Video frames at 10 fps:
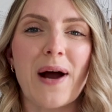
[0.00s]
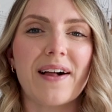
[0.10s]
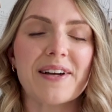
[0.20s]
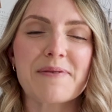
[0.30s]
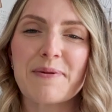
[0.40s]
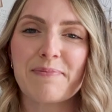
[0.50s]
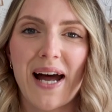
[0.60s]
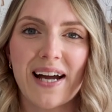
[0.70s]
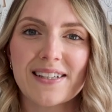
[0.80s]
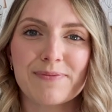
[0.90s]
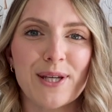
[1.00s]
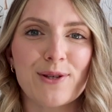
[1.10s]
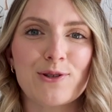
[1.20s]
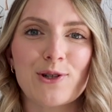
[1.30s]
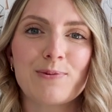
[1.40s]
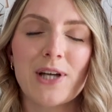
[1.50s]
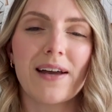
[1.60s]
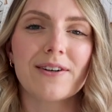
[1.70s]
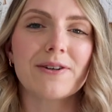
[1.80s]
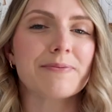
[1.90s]
welcome back to my YouTube
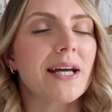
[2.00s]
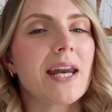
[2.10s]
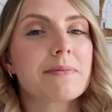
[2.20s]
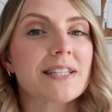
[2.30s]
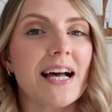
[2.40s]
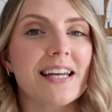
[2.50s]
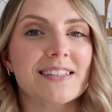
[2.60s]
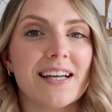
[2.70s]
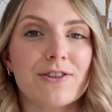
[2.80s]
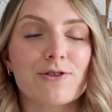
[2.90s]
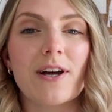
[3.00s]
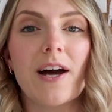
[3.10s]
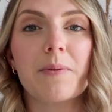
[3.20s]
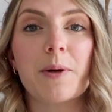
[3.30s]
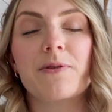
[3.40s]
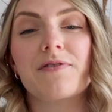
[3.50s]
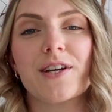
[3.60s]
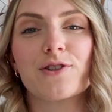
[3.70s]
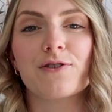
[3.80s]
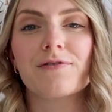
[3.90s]
channel. My name is Alexandra. I'm a
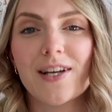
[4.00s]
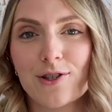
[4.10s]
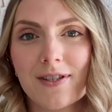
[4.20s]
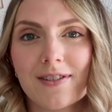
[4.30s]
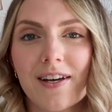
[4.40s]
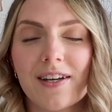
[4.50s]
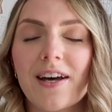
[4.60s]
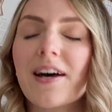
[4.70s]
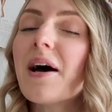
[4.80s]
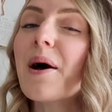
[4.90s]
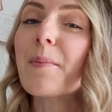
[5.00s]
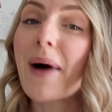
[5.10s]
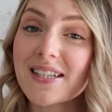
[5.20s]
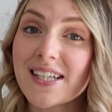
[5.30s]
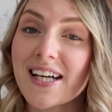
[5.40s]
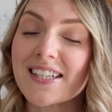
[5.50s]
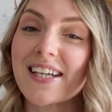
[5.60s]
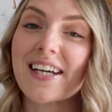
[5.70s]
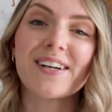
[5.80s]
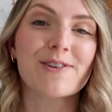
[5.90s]
professional fashion designer, pattern
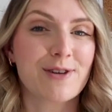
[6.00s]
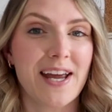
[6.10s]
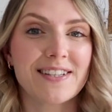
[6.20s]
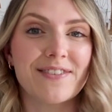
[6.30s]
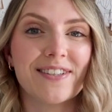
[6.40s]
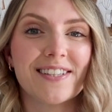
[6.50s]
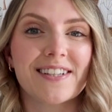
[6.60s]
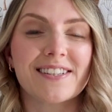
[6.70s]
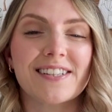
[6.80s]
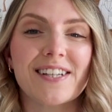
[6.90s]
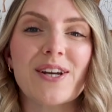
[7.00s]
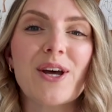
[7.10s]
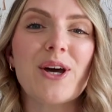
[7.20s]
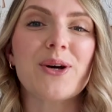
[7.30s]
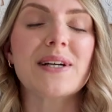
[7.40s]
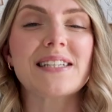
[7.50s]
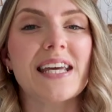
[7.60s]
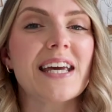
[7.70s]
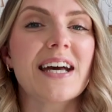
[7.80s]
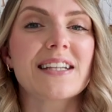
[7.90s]
cutter, and creative consultant who is
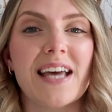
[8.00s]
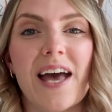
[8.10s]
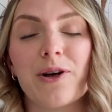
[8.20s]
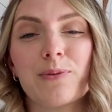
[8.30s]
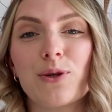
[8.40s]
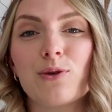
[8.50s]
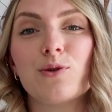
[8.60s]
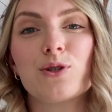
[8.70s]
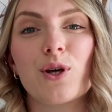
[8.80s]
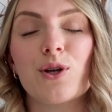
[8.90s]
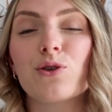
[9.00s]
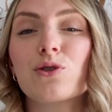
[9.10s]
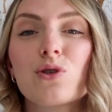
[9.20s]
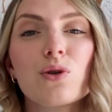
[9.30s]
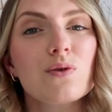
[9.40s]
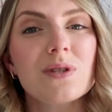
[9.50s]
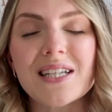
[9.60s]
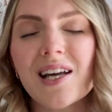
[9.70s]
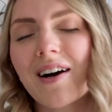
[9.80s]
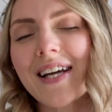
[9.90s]
here to help you turn your
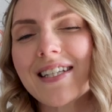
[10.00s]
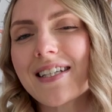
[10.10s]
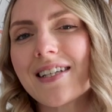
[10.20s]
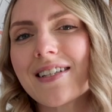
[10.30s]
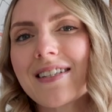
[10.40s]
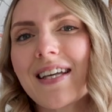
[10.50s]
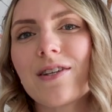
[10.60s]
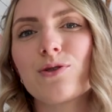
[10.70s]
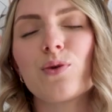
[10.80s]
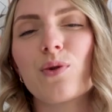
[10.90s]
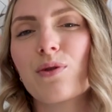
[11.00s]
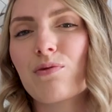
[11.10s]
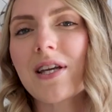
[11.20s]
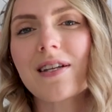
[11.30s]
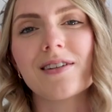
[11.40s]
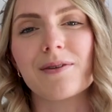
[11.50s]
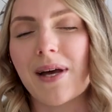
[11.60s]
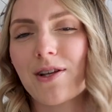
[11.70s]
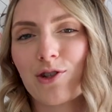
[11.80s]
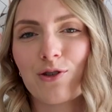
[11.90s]
2D ideas into
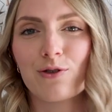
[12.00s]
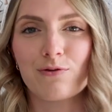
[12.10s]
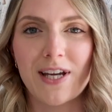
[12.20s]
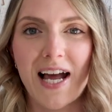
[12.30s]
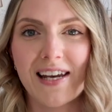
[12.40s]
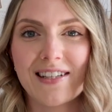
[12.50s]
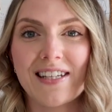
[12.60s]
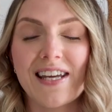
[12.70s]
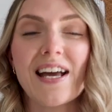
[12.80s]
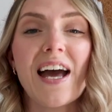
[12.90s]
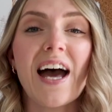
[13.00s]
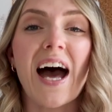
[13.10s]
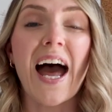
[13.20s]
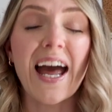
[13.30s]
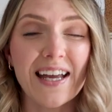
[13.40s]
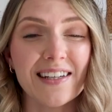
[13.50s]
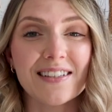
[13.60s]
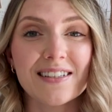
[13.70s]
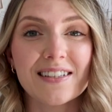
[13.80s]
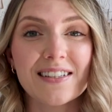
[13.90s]
three-dimensional reality.
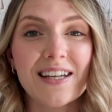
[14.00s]
And